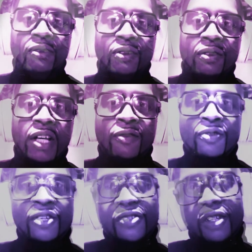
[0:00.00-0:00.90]
If you
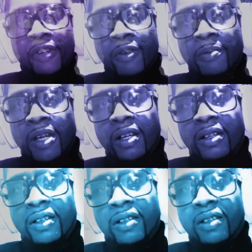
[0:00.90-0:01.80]
disagree with me,
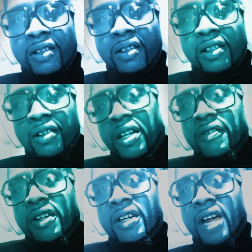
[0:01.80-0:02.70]
leave it in
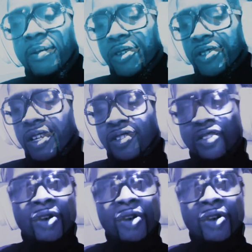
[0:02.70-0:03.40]
the comment section. Don't